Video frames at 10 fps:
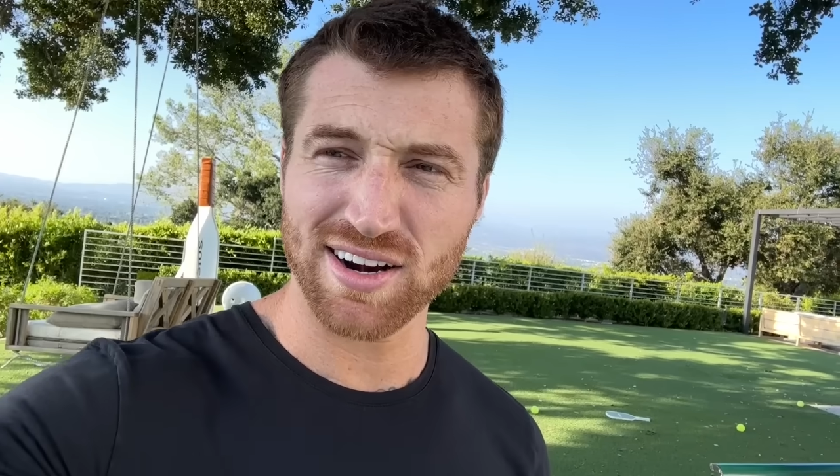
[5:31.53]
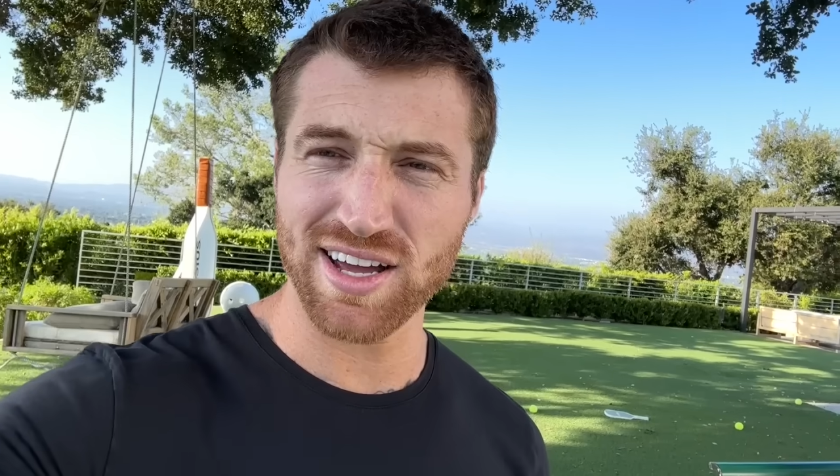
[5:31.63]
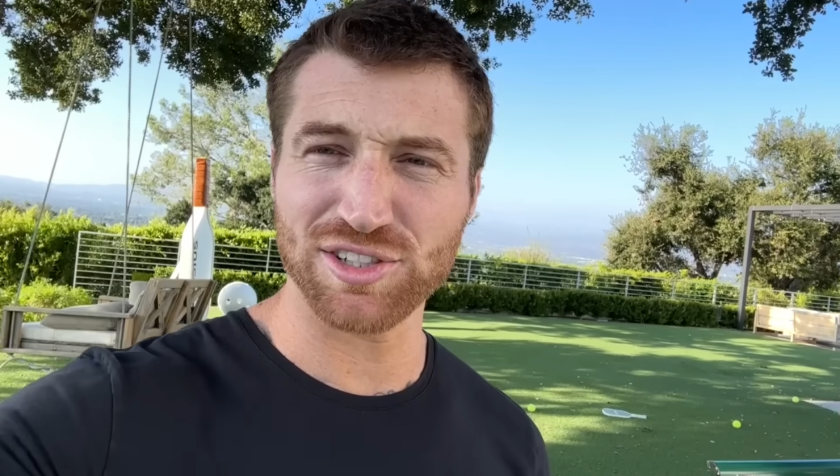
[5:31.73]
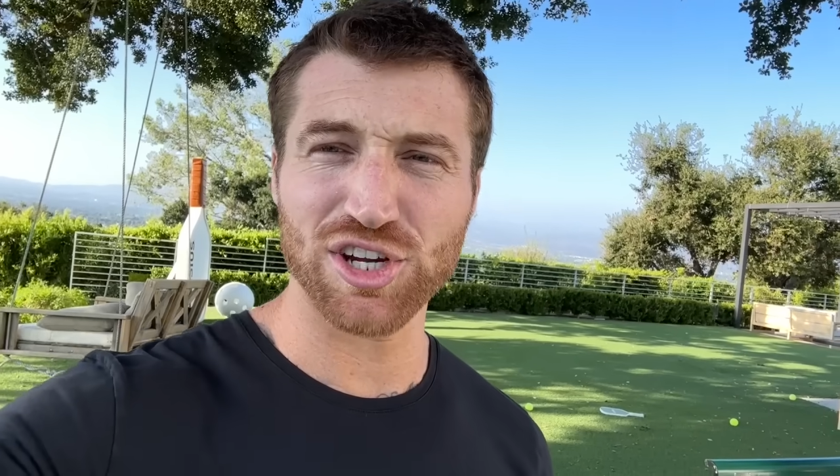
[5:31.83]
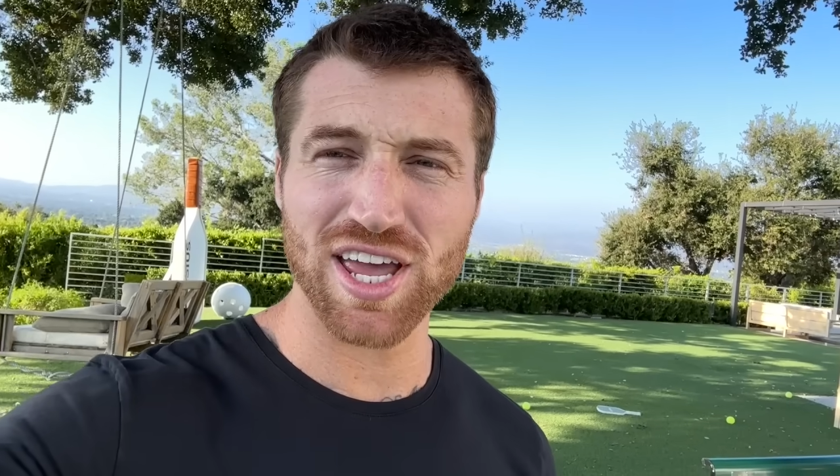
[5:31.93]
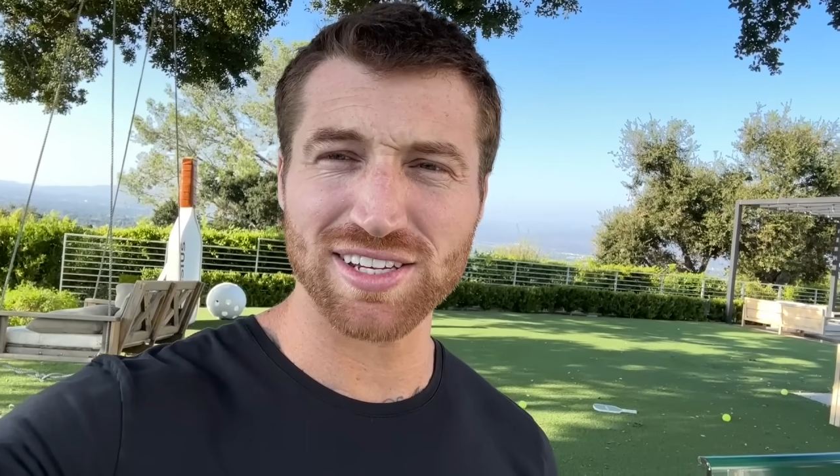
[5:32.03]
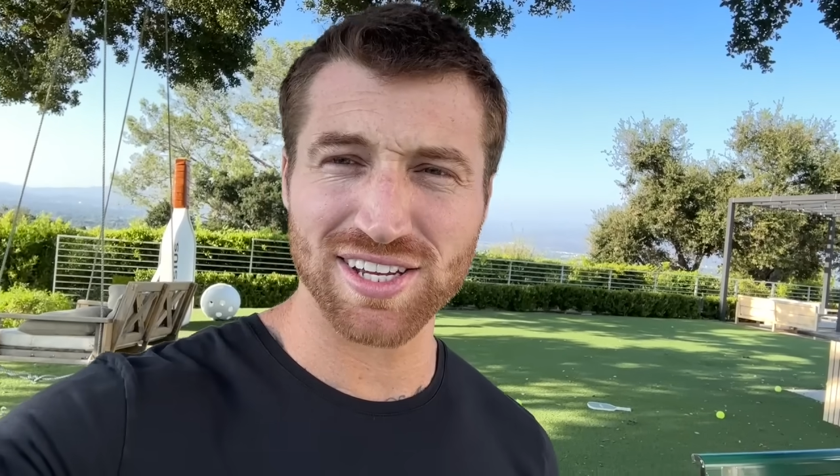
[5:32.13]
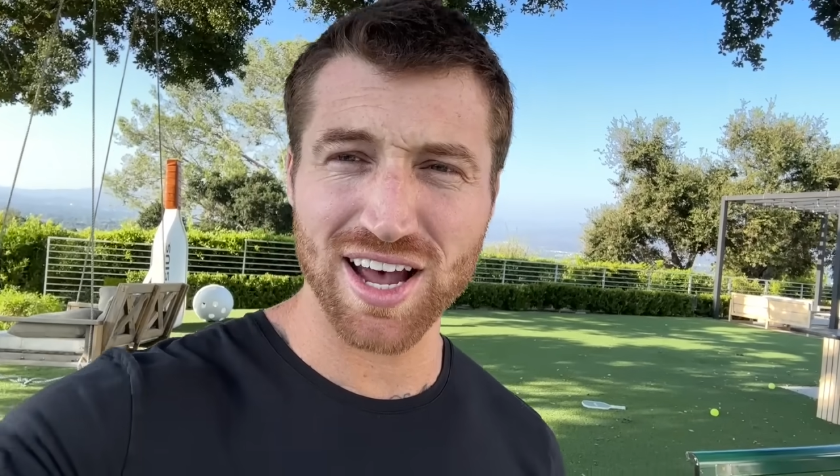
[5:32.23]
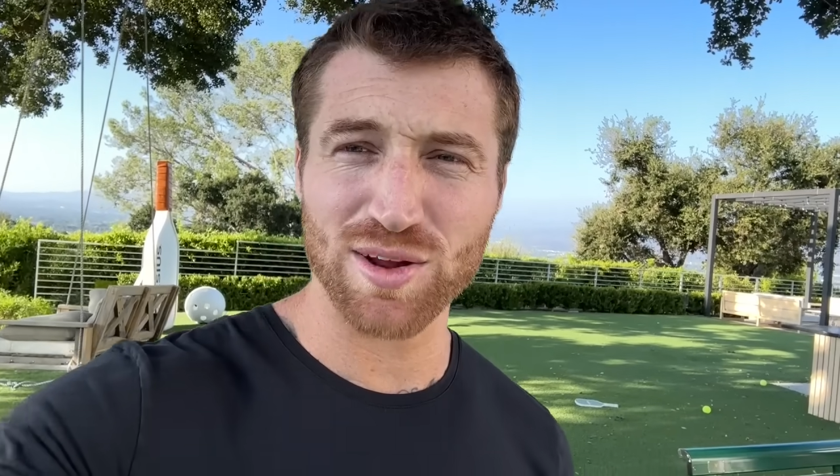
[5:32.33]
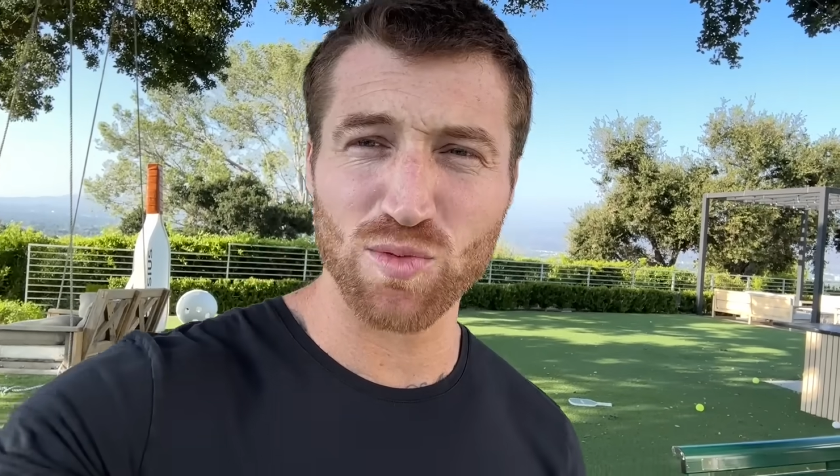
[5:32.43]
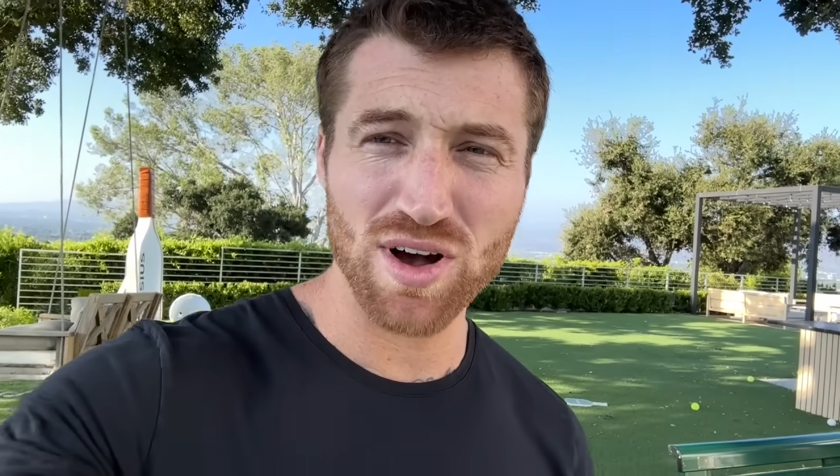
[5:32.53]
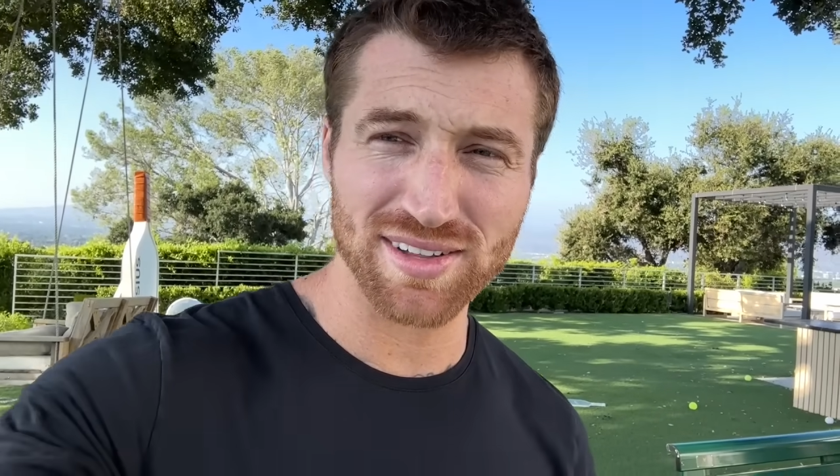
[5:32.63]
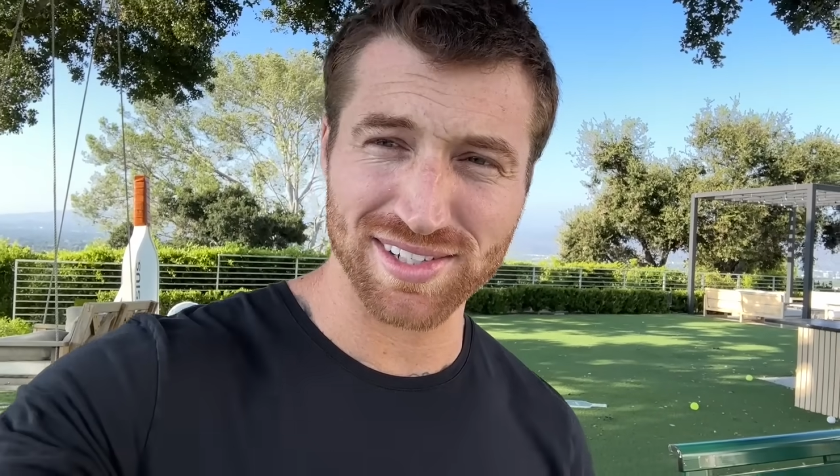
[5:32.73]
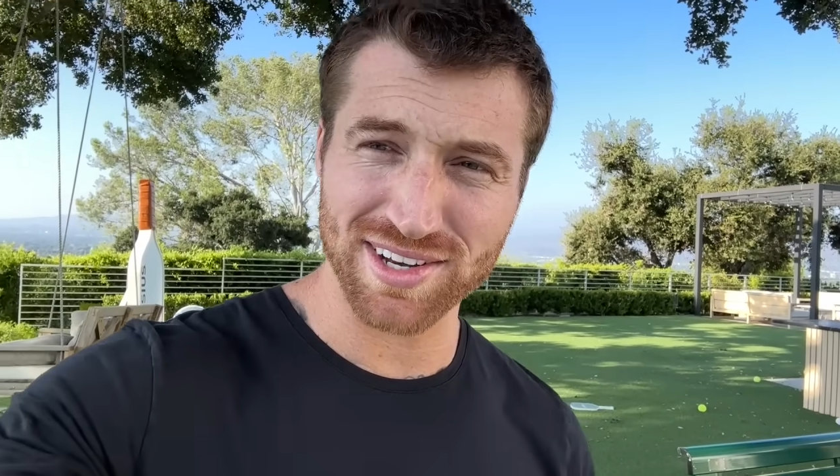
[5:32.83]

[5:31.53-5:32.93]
right, Jay and Todd won,